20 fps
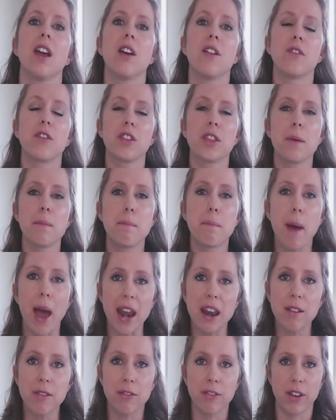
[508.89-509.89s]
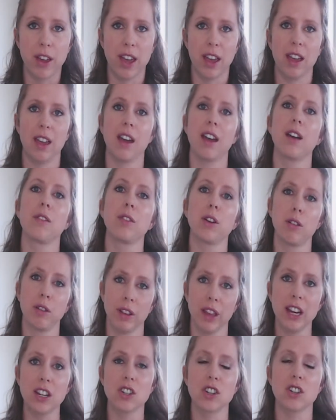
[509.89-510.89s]
for the benefit of your
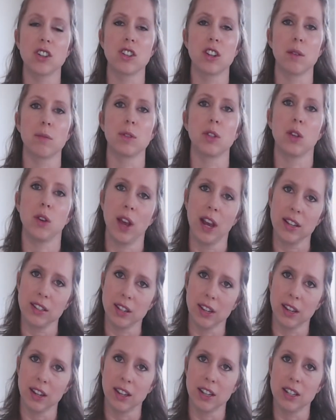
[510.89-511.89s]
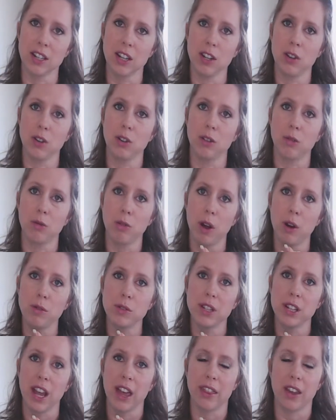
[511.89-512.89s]
relationship so you guys can continue to grow
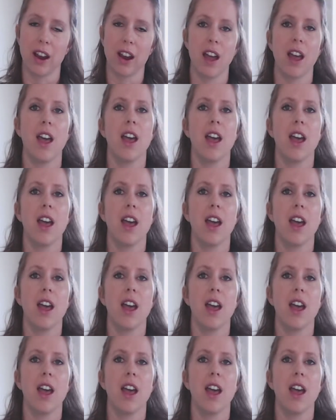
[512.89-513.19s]
together